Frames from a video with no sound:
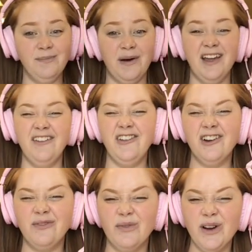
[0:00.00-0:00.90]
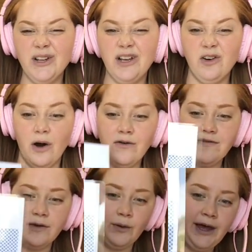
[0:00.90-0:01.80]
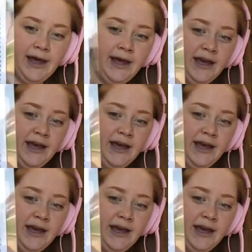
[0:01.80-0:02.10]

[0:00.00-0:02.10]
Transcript: but if you're really close to it,